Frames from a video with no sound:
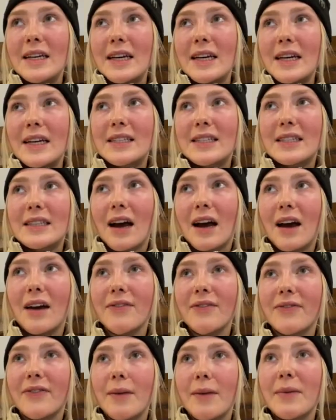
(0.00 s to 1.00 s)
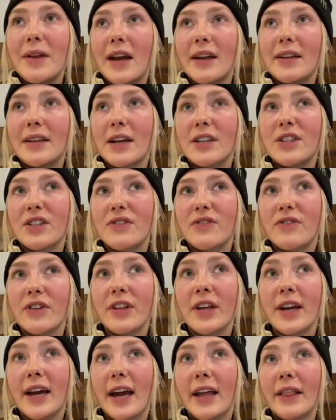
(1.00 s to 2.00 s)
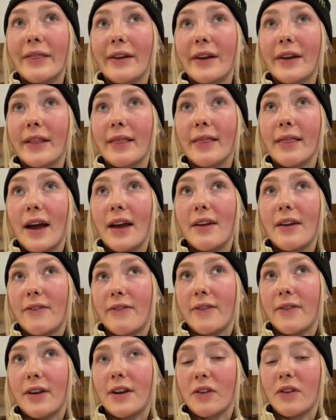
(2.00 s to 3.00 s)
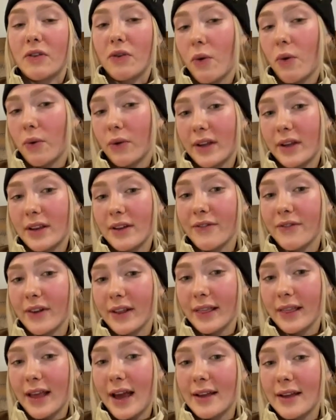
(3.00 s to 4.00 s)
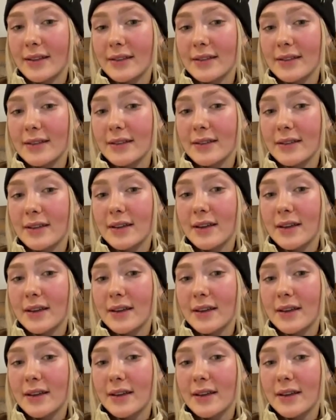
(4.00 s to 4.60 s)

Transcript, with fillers: It's tough. I mean, I, I just feel like I look at life in a totally different lens.